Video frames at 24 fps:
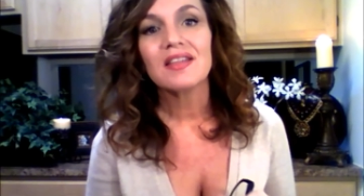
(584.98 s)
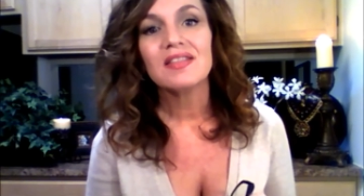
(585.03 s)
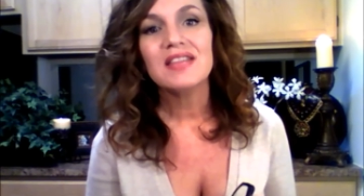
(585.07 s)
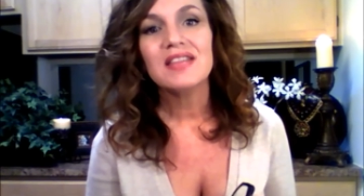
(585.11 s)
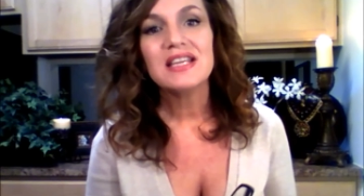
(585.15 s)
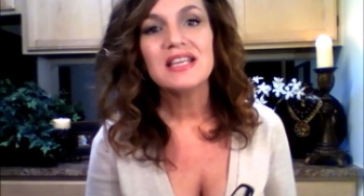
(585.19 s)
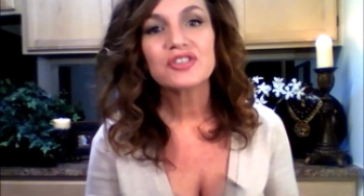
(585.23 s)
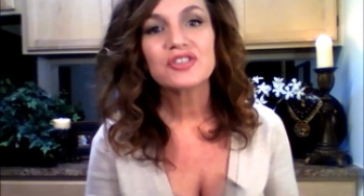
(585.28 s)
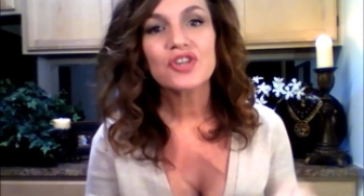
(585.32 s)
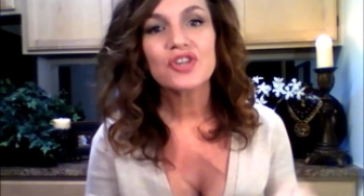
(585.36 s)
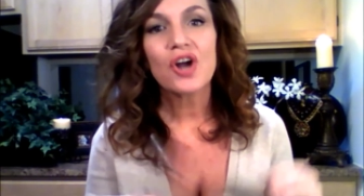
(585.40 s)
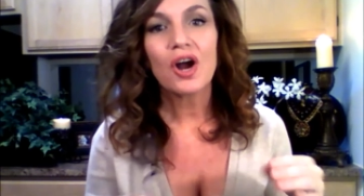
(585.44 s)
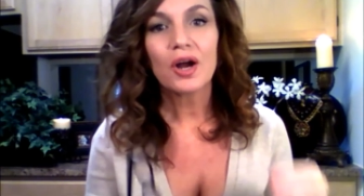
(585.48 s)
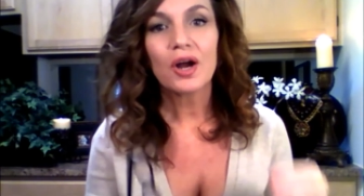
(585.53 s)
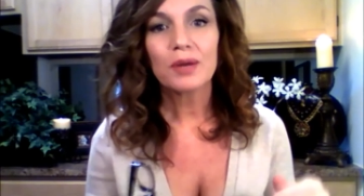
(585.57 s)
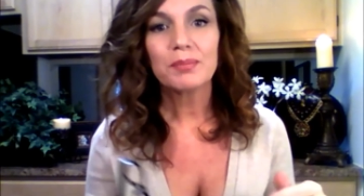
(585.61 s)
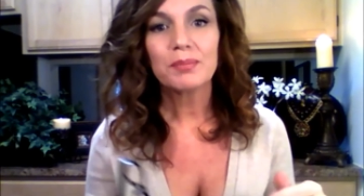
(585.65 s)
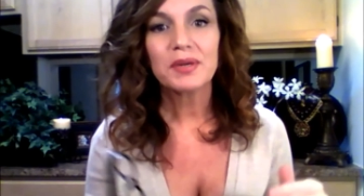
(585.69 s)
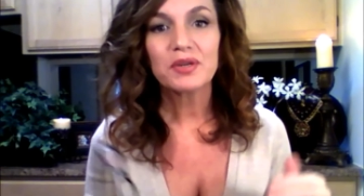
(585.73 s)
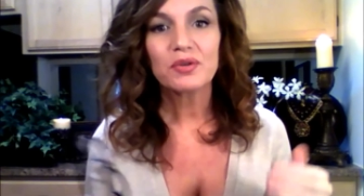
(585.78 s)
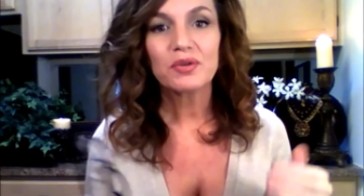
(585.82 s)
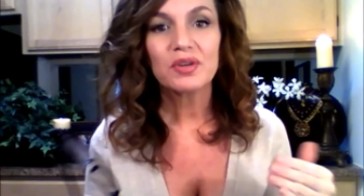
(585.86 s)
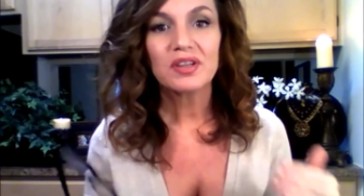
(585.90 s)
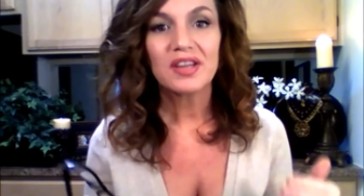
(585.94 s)
these
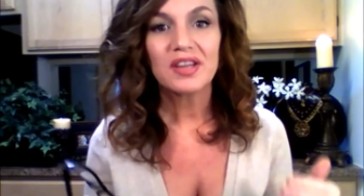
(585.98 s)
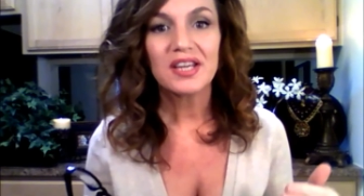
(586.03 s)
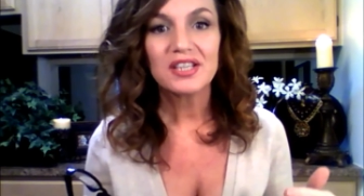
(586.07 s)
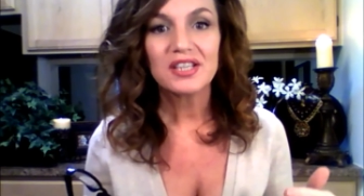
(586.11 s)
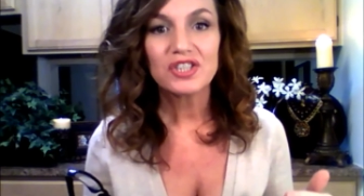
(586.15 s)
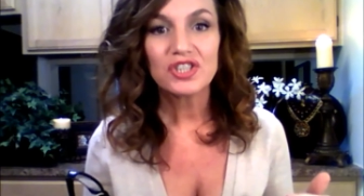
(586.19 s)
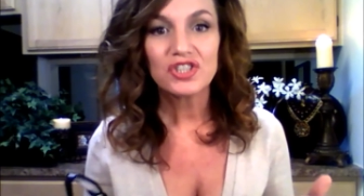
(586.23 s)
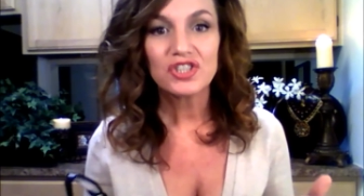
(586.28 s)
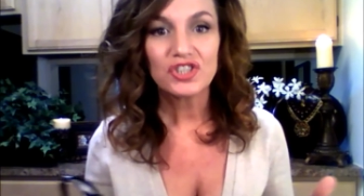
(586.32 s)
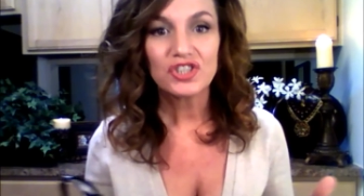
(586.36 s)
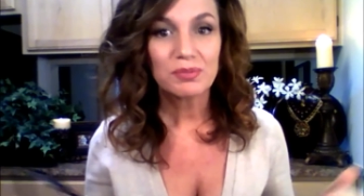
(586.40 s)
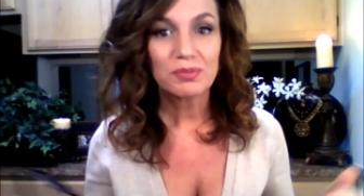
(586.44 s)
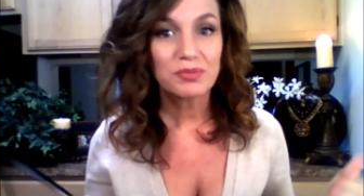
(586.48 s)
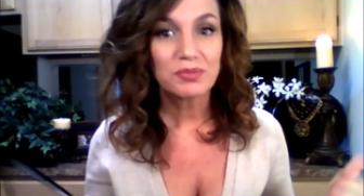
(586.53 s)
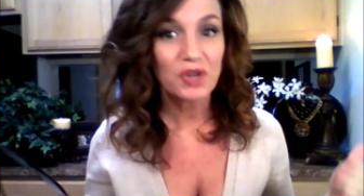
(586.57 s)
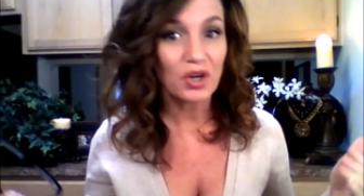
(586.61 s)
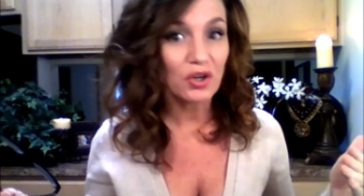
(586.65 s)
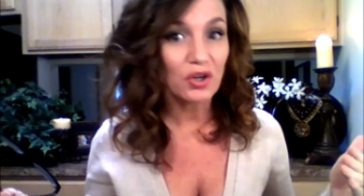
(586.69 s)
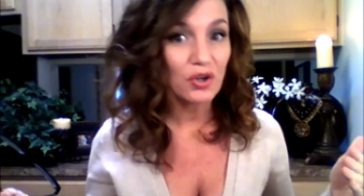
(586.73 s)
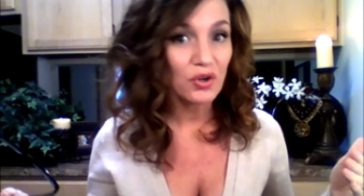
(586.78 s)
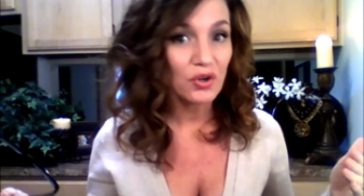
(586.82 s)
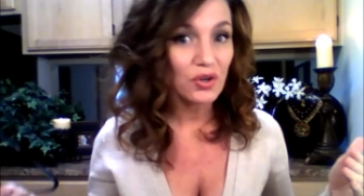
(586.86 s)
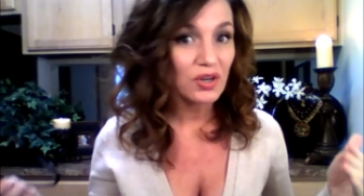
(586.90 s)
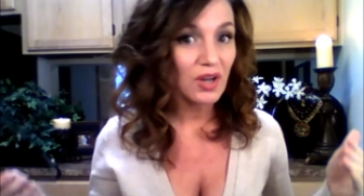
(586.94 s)
karmic relationships
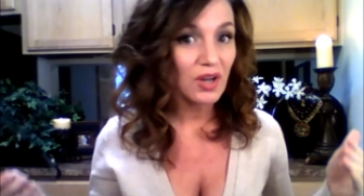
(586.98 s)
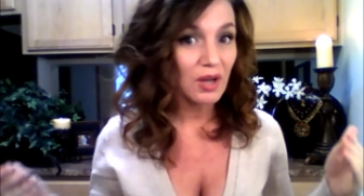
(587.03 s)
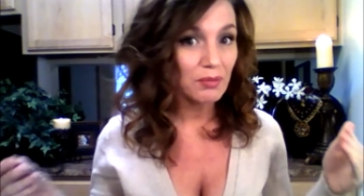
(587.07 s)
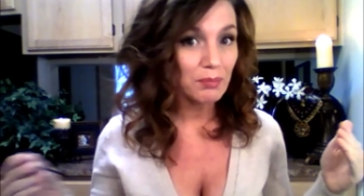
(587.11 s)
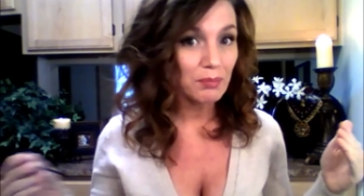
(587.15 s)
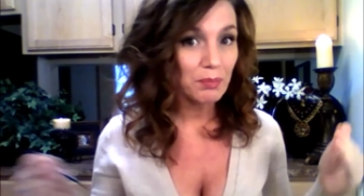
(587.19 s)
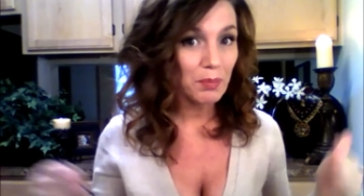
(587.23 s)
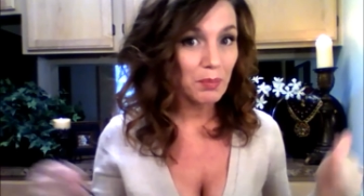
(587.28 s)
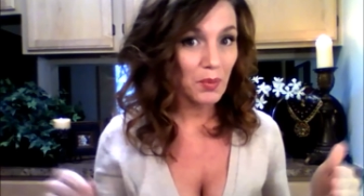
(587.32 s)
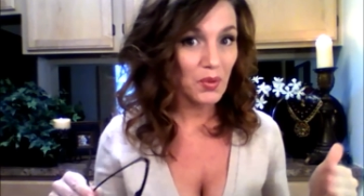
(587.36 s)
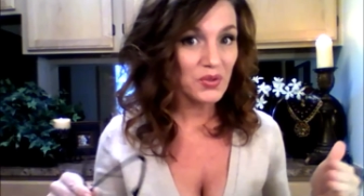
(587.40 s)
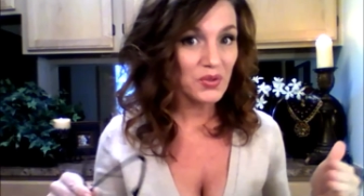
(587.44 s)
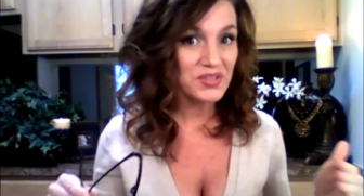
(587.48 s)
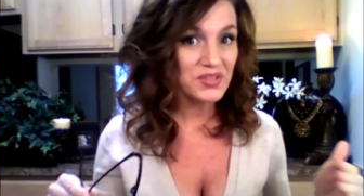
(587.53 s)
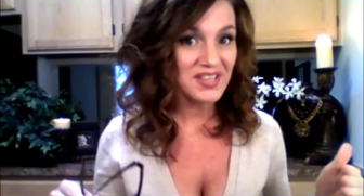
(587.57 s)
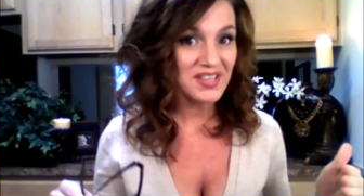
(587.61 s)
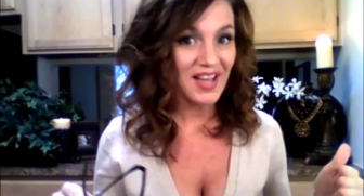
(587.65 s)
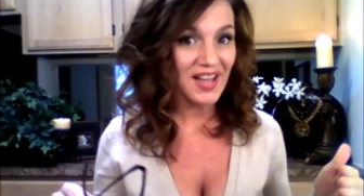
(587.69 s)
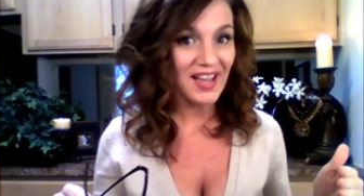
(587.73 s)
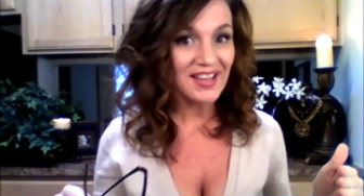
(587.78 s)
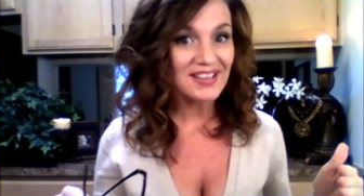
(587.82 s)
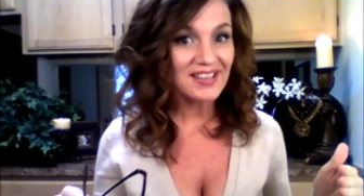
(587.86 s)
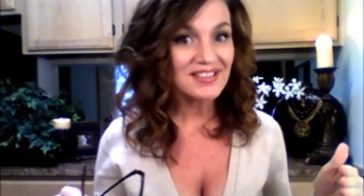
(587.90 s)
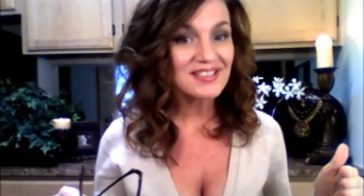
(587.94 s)
are good on both
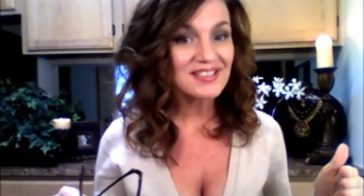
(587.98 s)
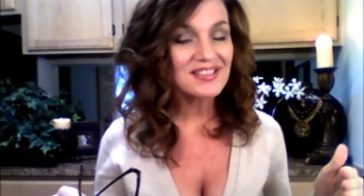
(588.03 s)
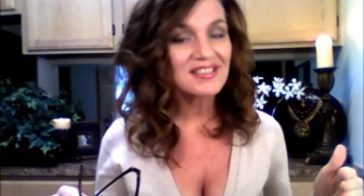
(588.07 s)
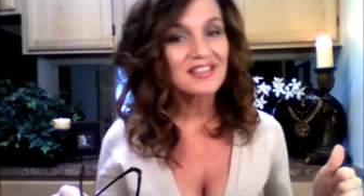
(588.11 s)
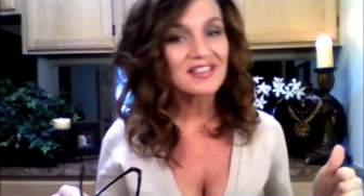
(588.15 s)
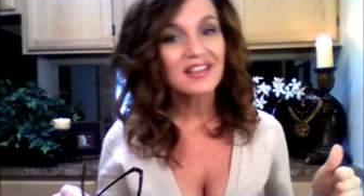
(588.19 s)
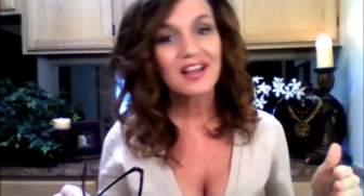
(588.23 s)
sides.